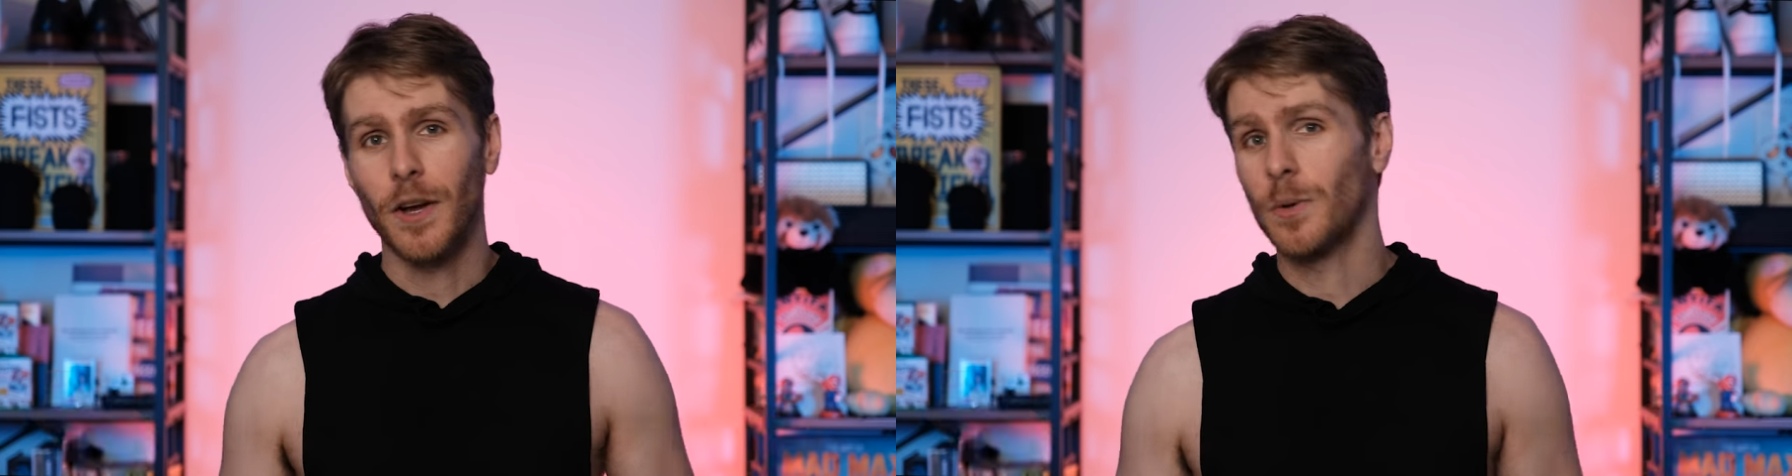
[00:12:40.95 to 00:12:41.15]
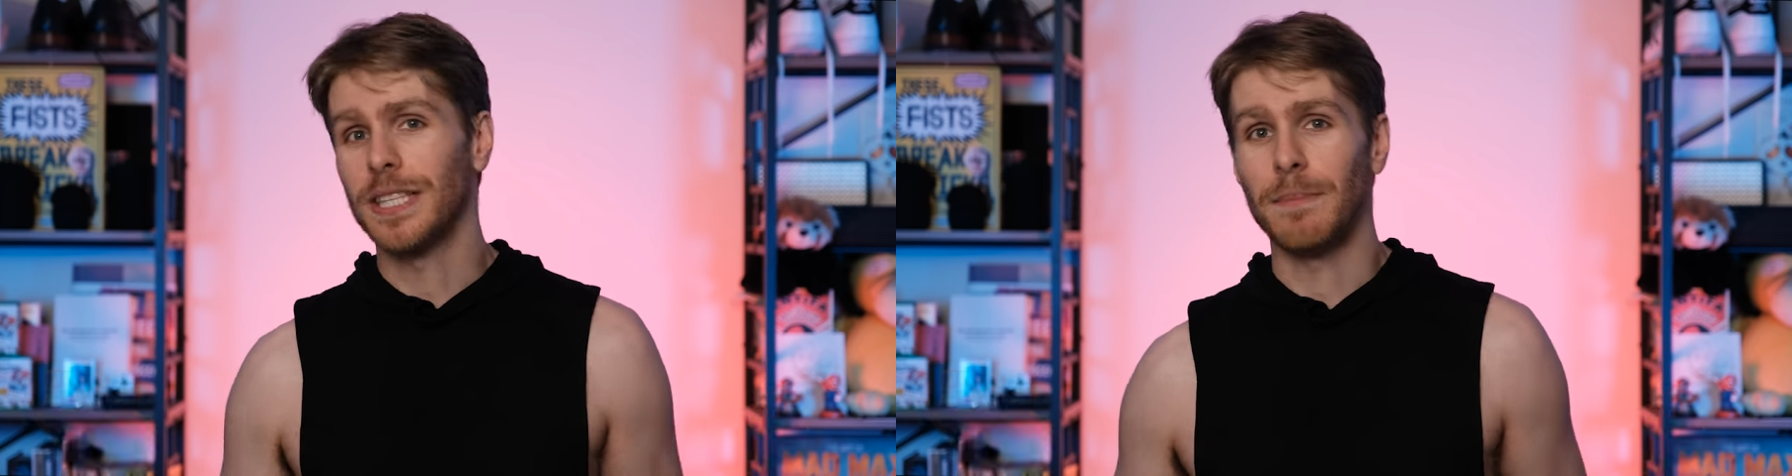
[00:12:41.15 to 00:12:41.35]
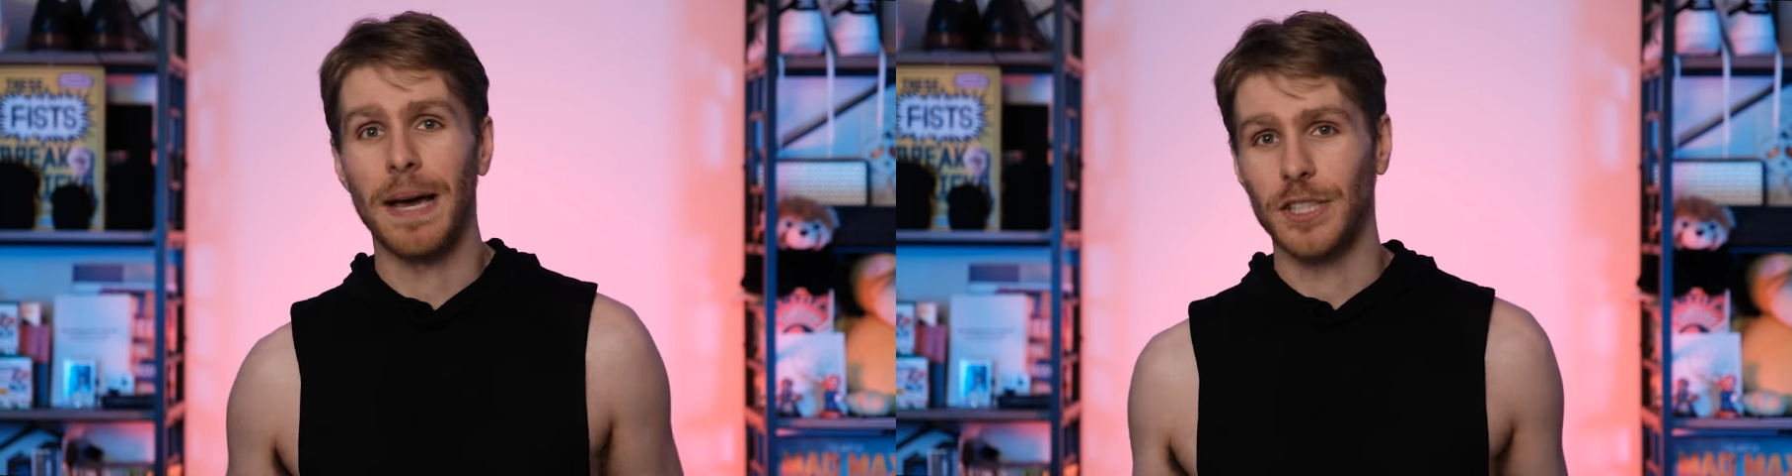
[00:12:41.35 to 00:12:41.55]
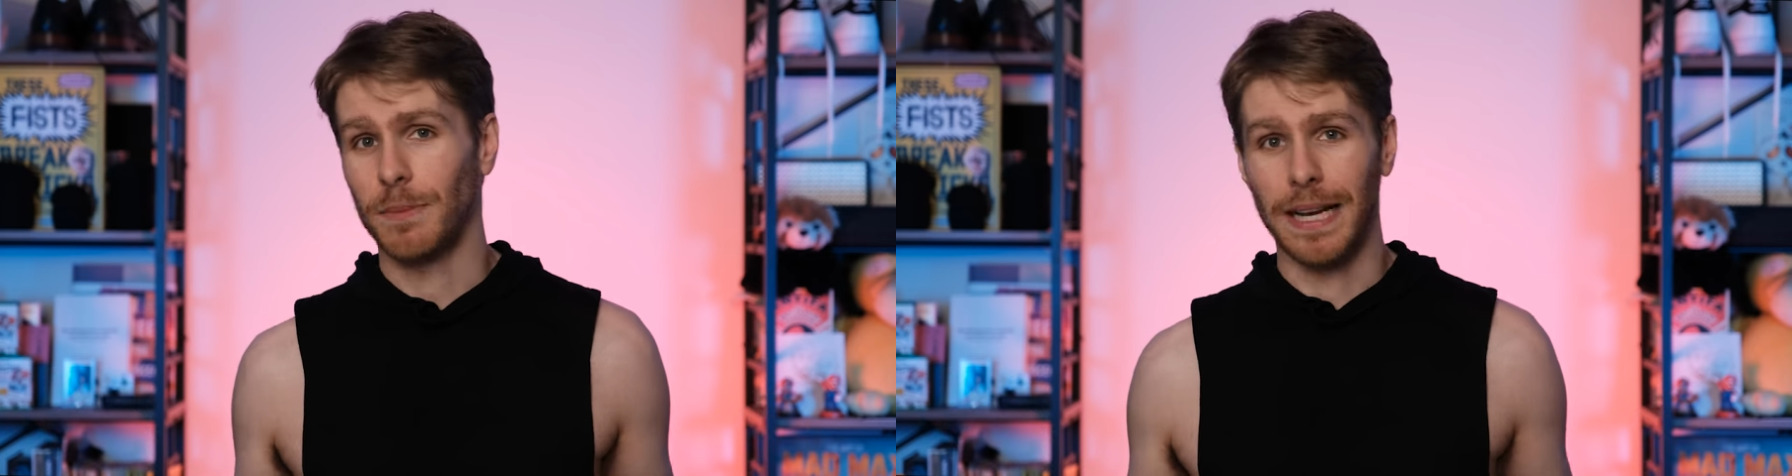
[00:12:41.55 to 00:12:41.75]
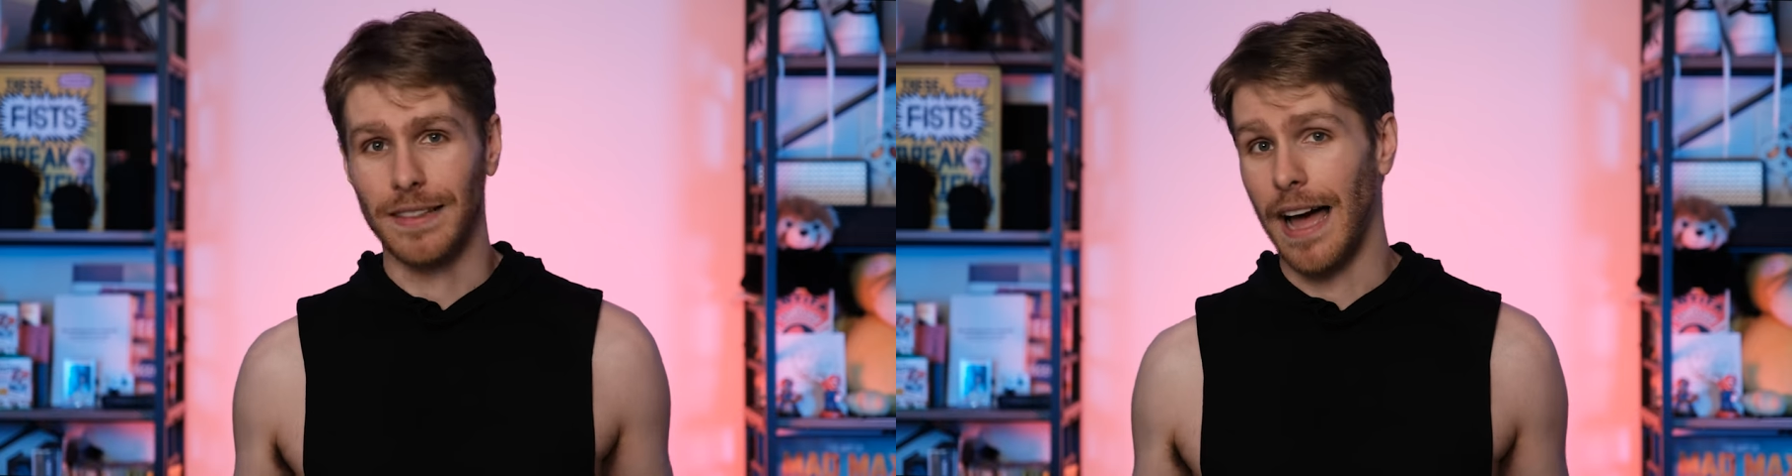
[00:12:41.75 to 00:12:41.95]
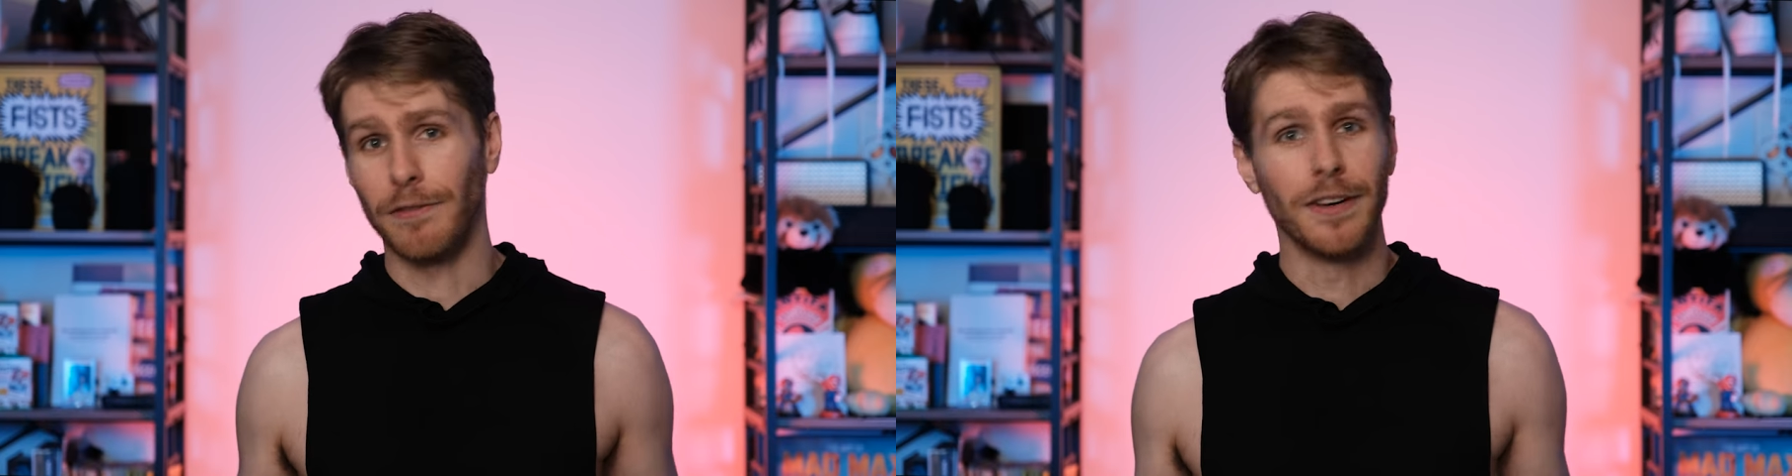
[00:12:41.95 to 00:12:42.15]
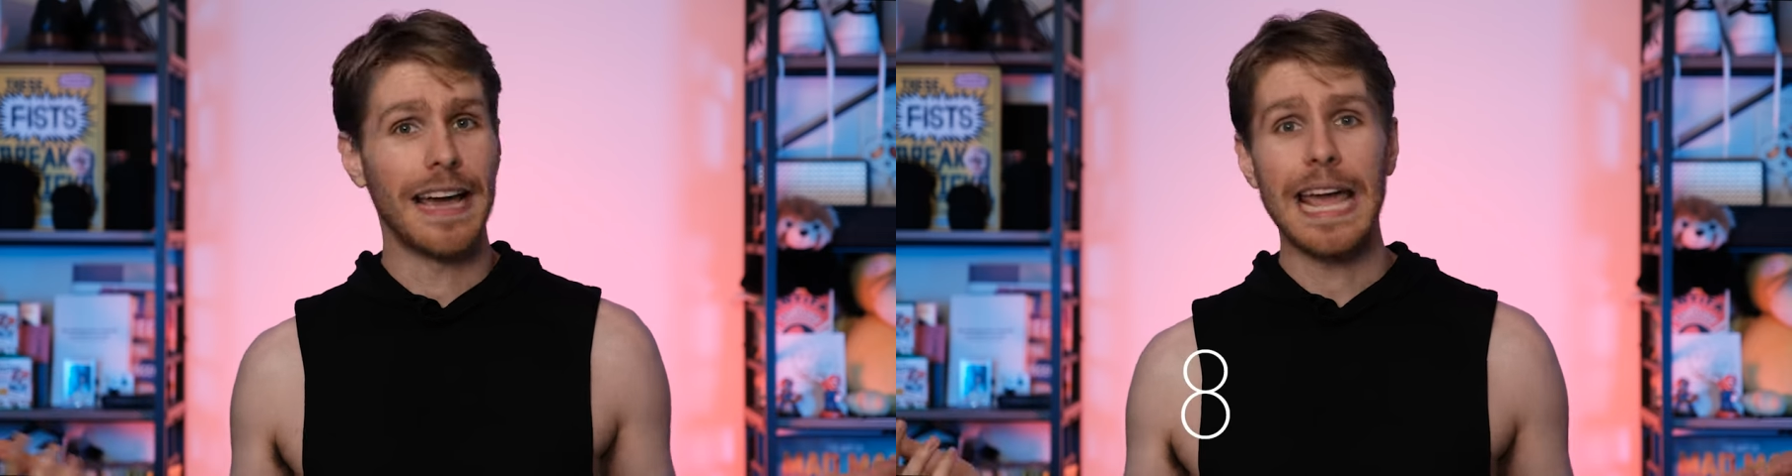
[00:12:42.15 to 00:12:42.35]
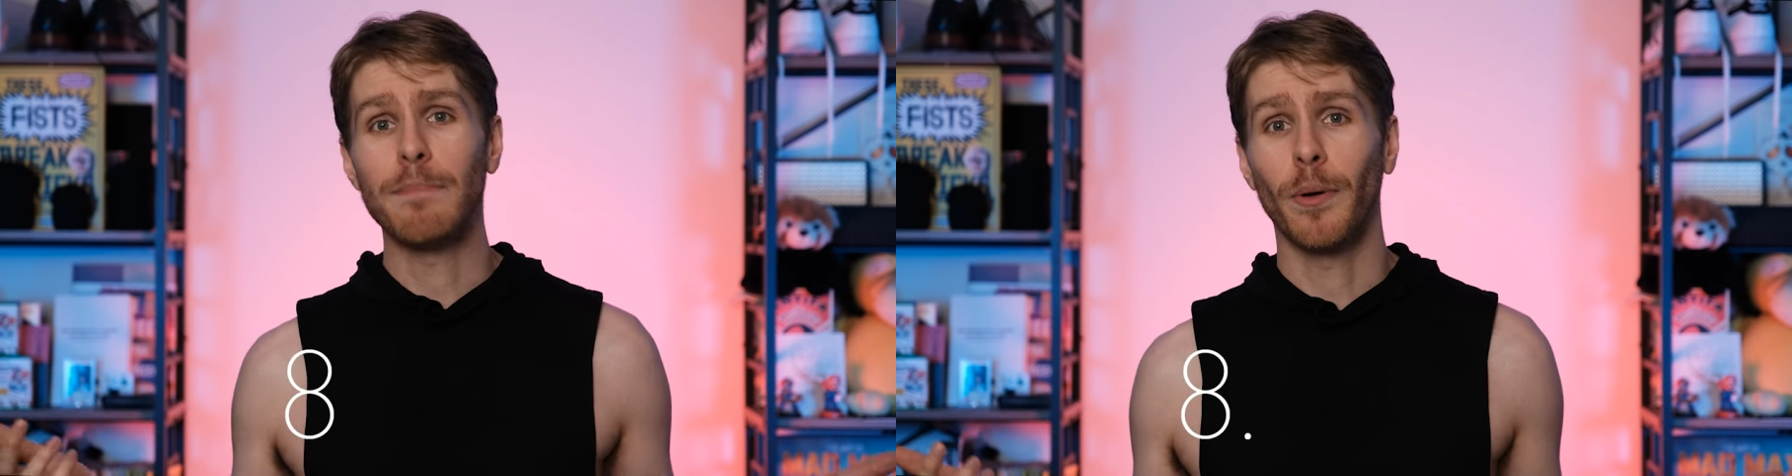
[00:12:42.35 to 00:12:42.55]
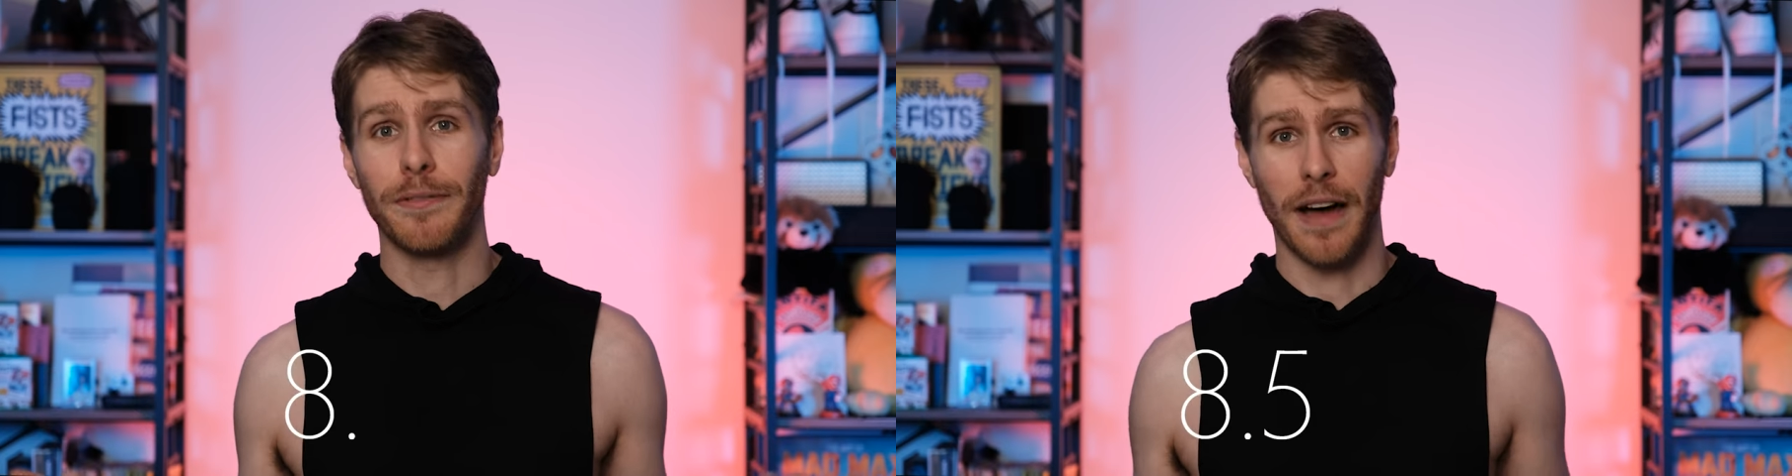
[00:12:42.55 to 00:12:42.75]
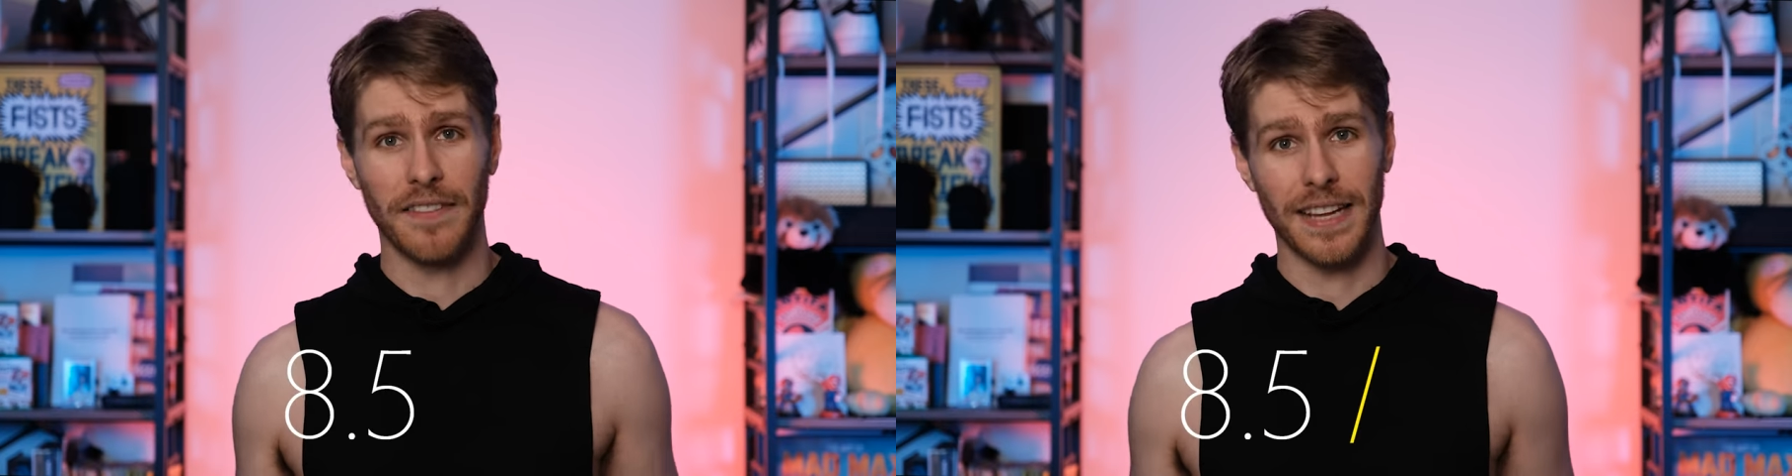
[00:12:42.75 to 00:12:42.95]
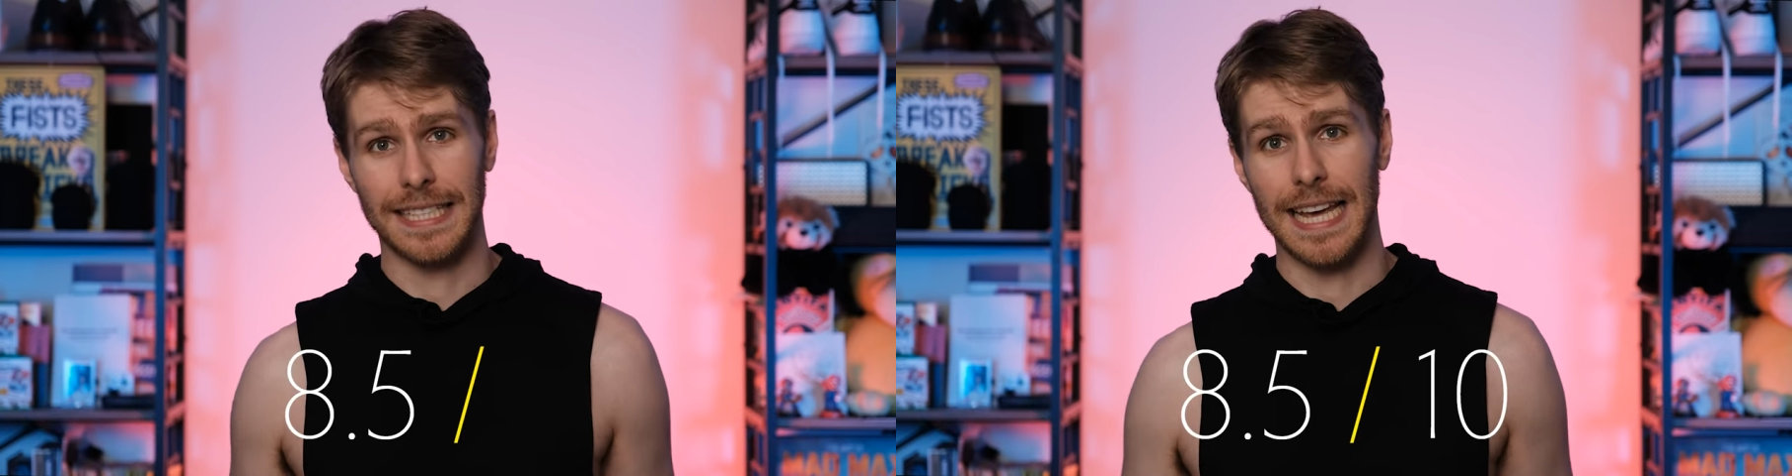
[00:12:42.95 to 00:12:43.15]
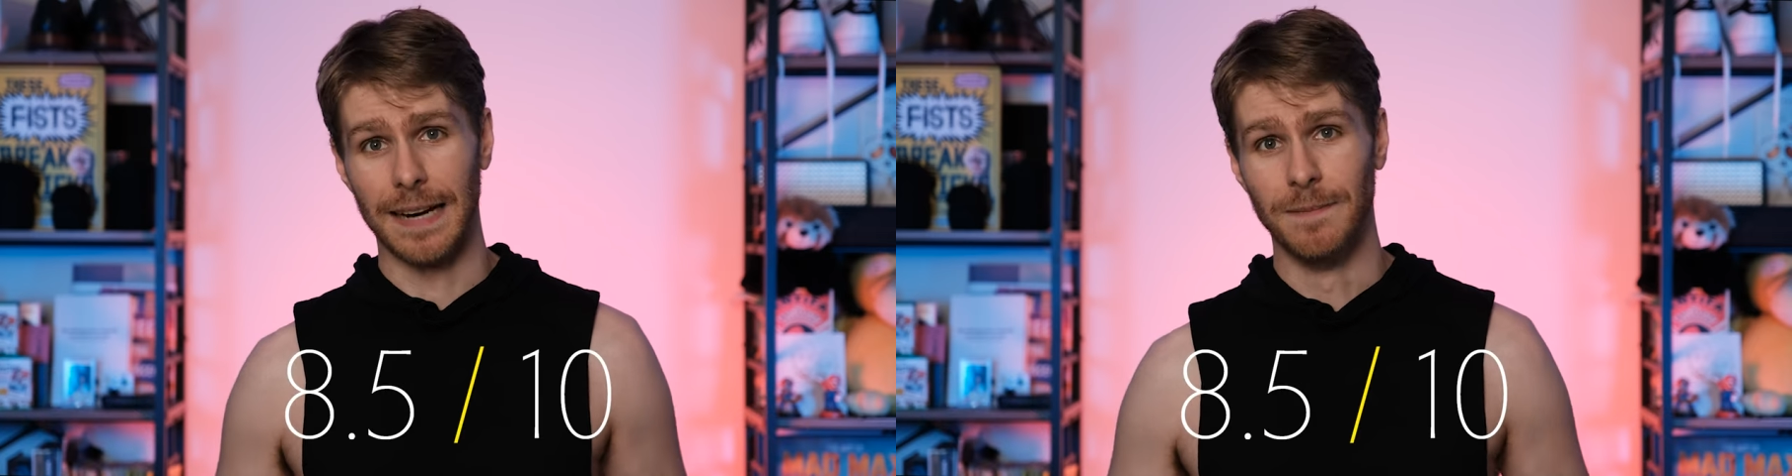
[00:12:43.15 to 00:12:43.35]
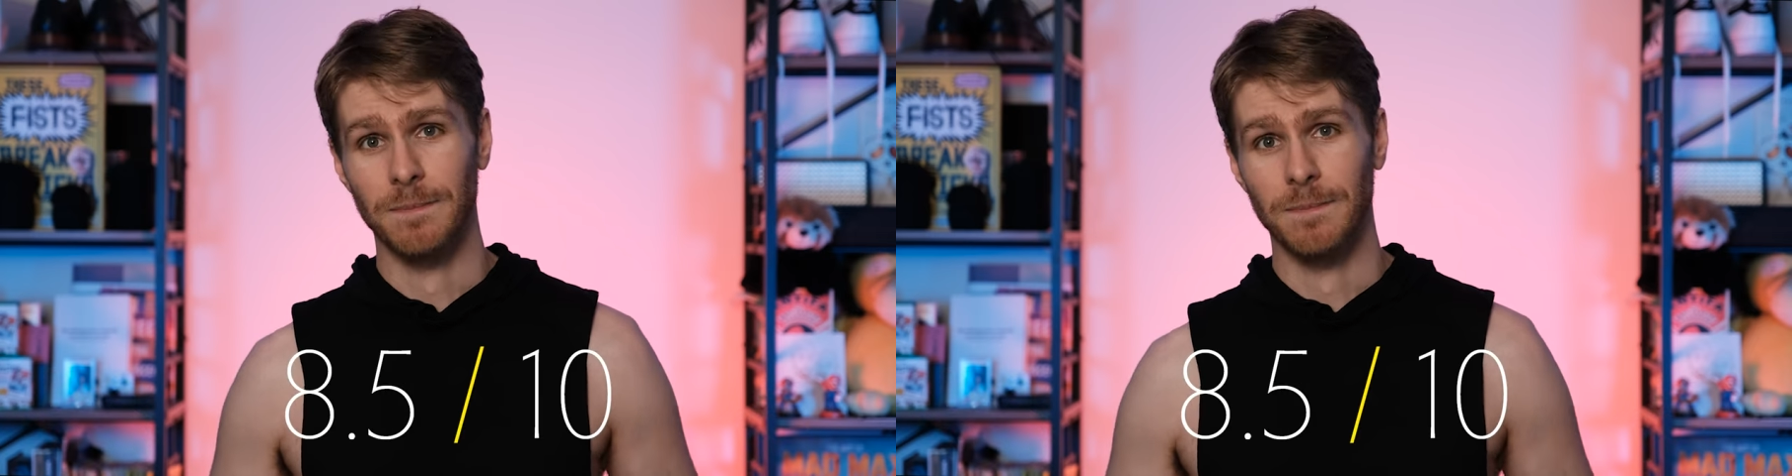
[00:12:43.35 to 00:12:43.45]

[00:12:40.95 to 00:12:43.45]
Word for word: go see Magic Mike Live. 8.5 out of 10.